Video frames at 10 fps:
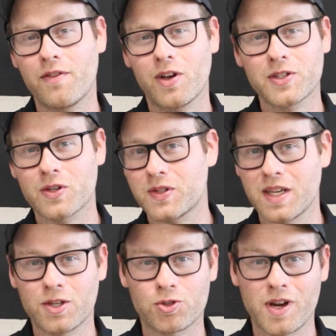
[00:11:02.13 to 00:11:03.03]
I've also
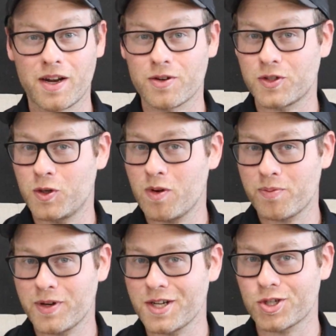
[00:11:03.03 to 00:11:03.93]
seen trainers who were
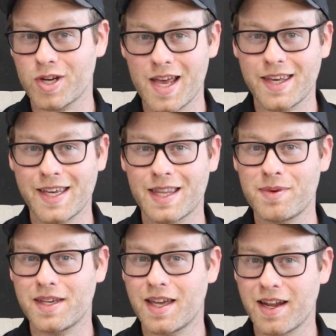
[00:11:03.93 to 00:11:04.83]
pretty shaky in the
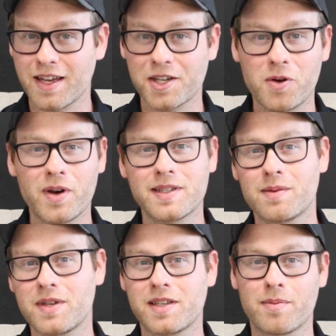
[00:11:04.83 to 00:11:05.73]
beginning go on
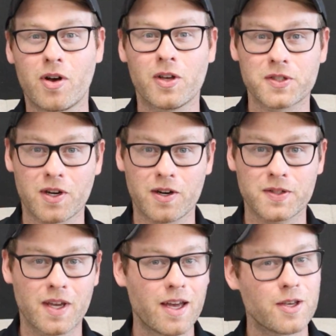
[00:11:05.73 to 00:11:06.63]
to become all
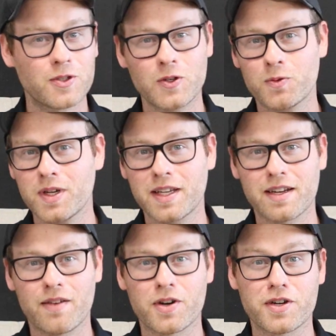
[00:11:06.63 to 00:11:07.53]
stars, so you really
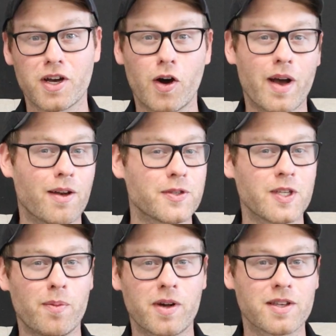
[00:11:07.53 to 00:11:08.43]
never know how
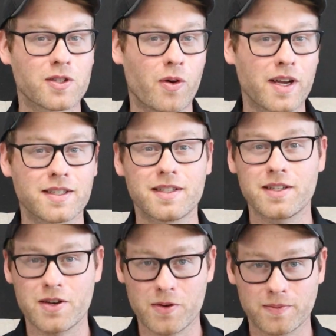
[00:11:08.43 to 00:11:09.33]
someone is going to
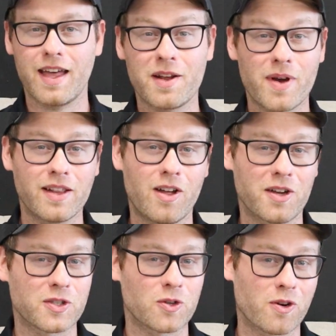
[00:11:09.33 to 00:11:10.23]
do. Anyway,
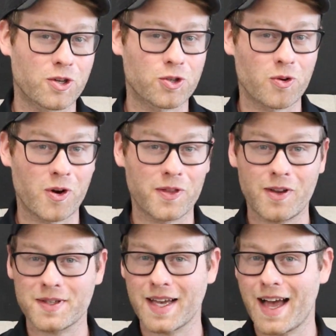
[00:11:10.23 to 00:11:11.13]
long story short,
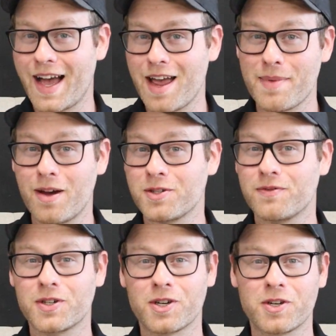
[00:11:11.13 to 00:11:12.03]
there's a high amount
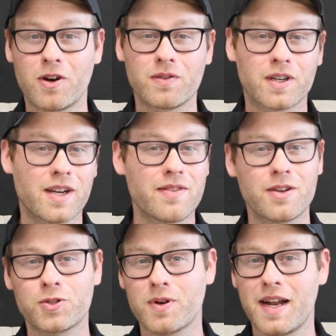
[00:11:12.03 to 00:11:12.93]
of turnover in
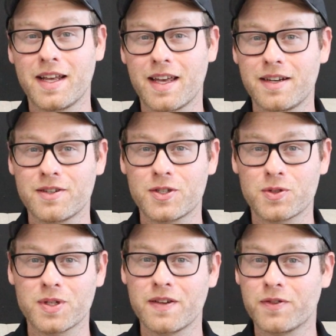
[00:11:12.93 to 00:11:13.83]
the training
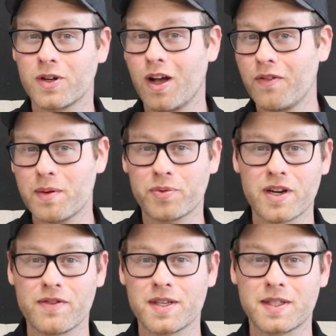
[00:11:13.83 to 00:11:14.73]
industry for all the
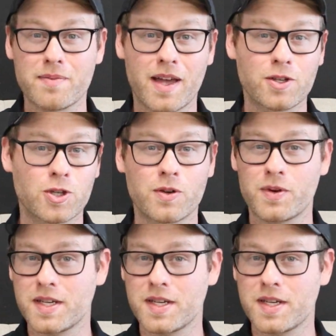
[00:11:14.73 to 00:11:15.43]
previously mentioned